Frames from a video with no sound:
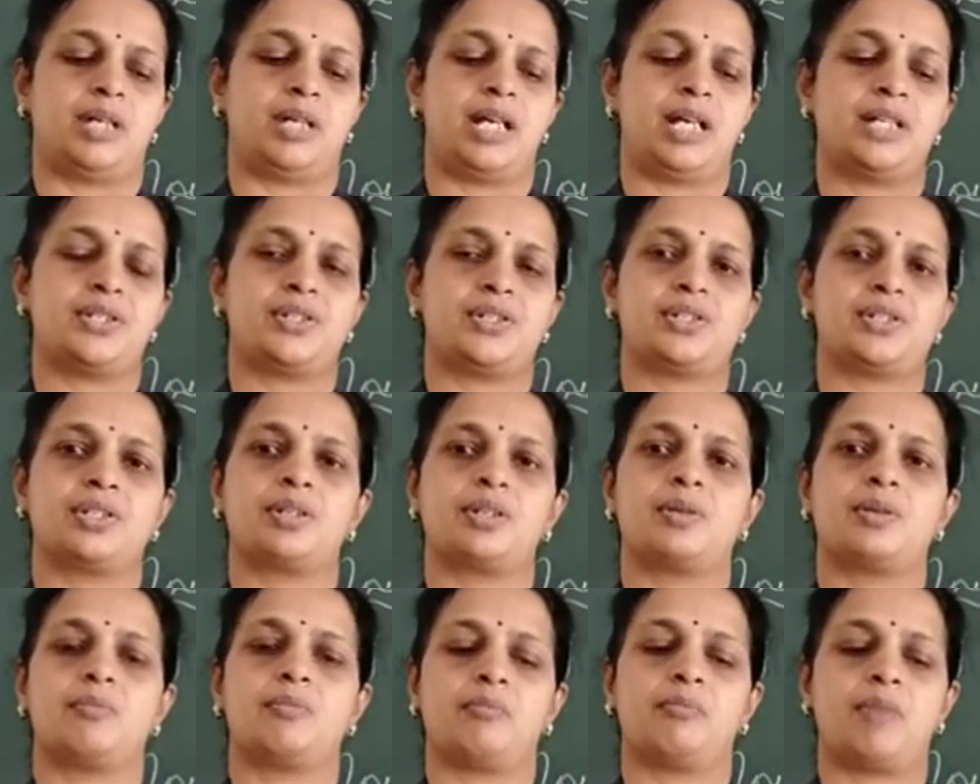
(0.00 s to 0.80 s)

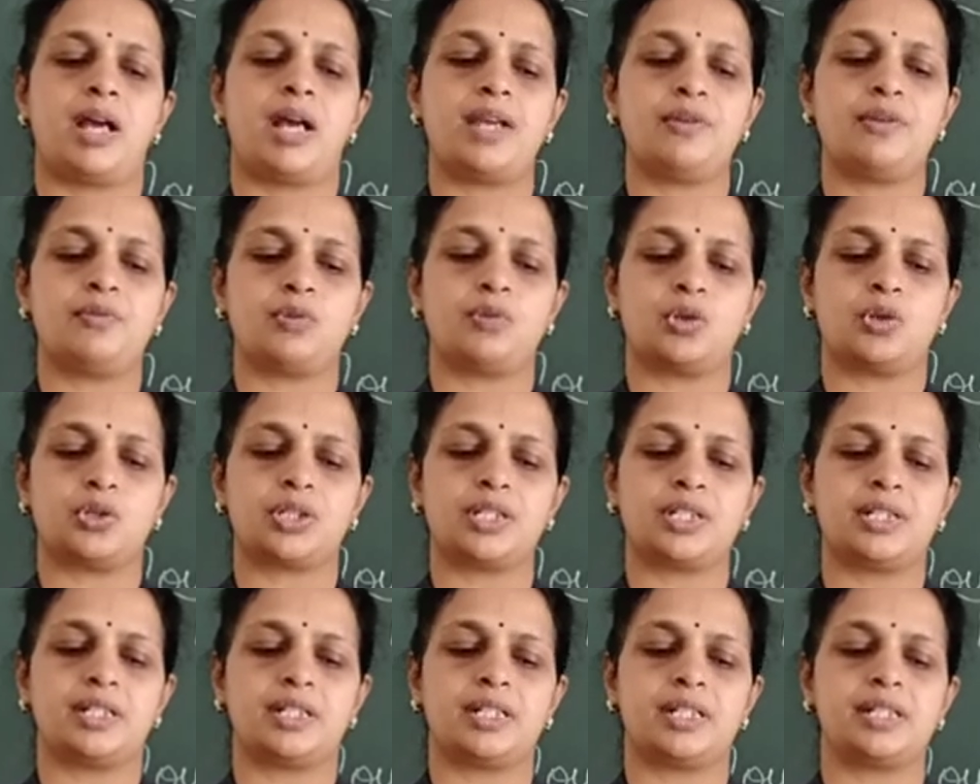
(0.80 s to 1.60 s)
but my
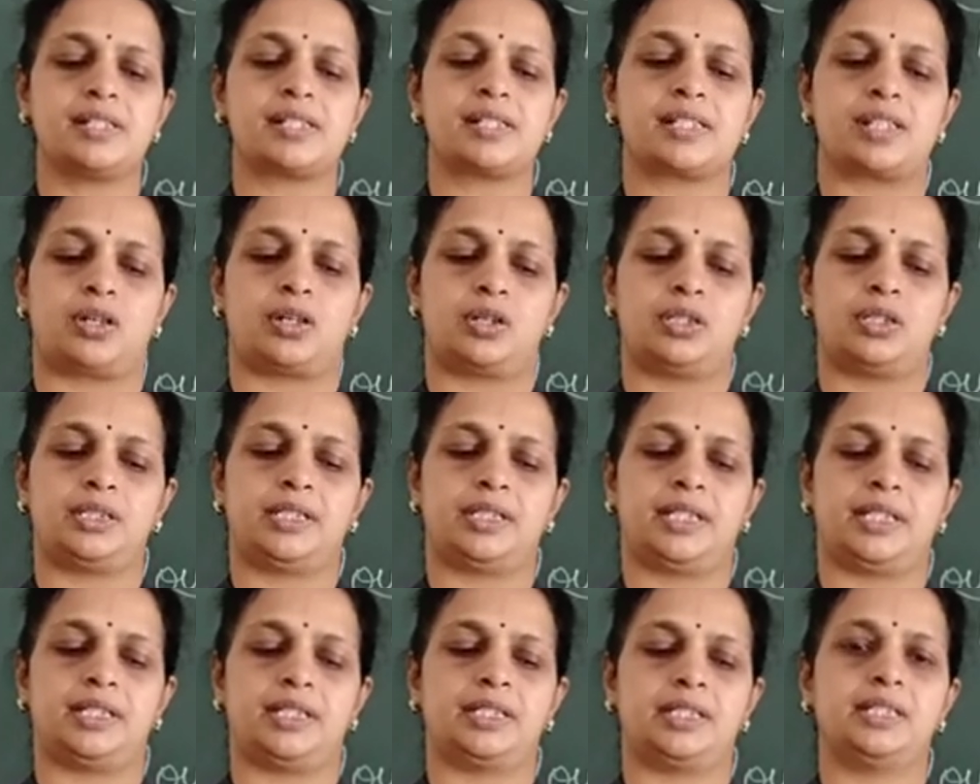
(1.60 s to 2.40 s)
water is
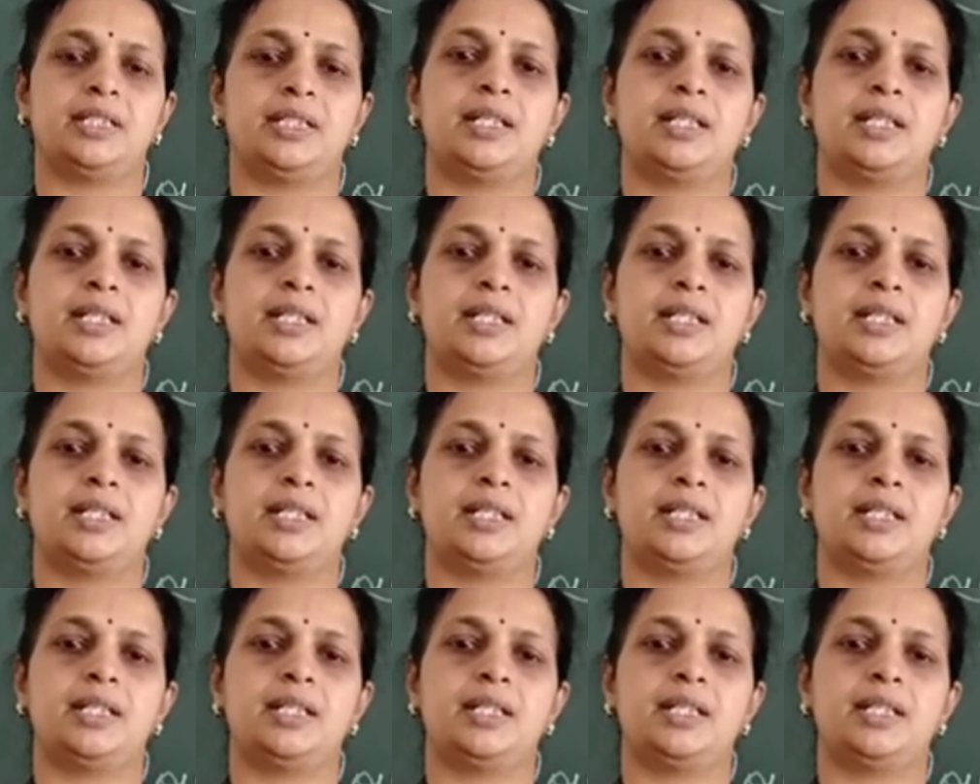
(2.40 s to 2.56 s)
salty.